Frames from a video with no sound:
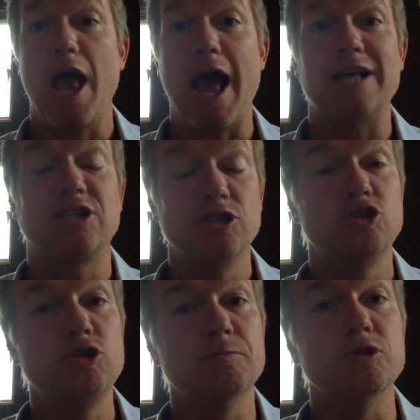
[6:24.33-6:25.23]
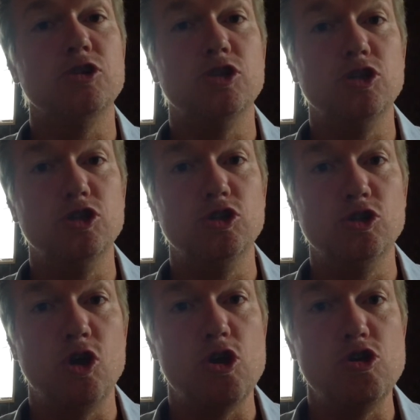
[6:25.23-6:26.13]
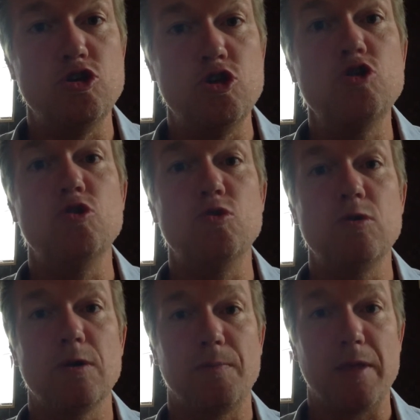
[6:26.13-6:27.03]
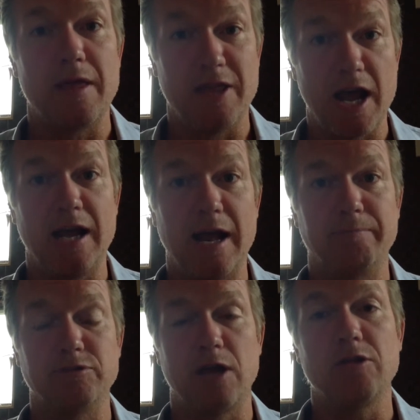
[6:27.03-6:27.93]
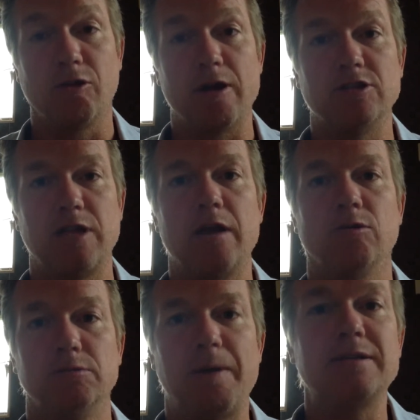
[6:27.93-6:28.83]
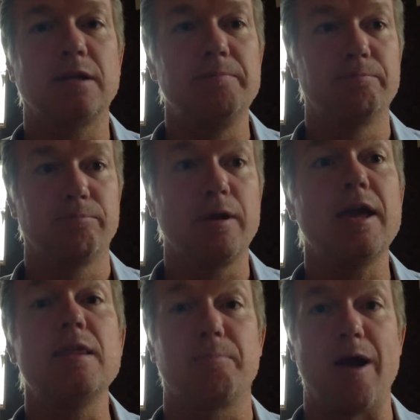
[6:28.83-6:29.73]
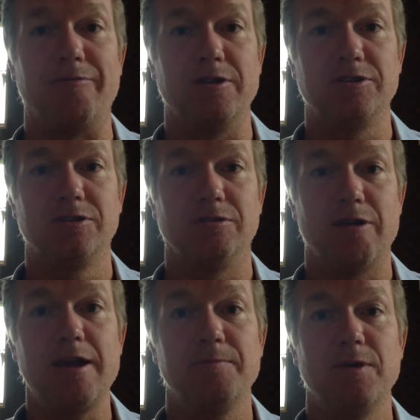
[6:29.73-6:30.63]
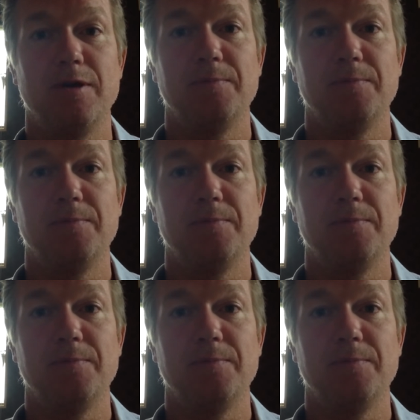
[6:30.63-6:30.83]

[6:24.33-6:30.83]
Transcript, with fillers: As consumers, you, the 99%, the greater stakeholders, basically bring in the profits, right?